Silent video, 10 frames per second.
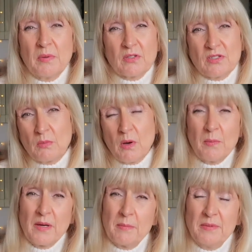because it
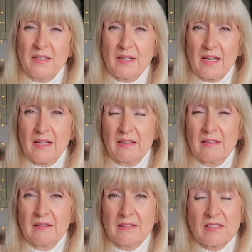won't be happening
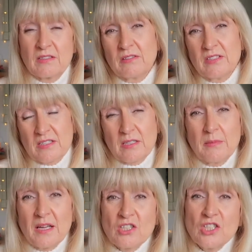again until this
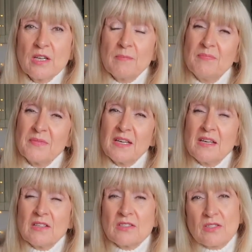time next year.
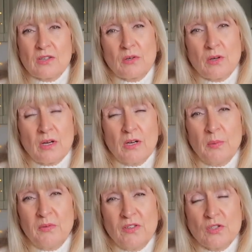So I
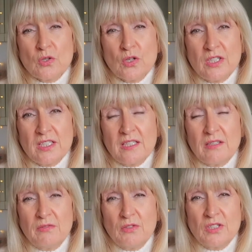hope you've enjoyed it.
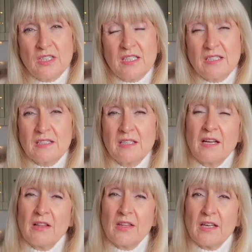If you did,
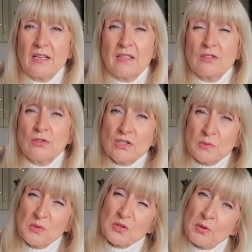then do
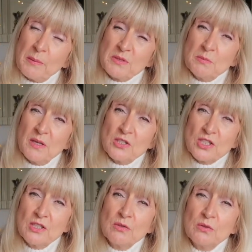subscribe to my
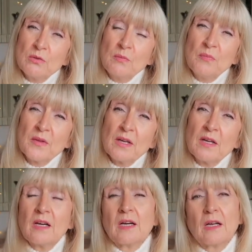channel.
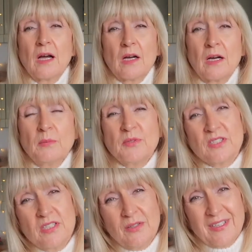Hope to
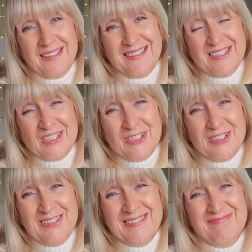see you again
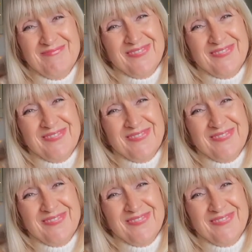soon.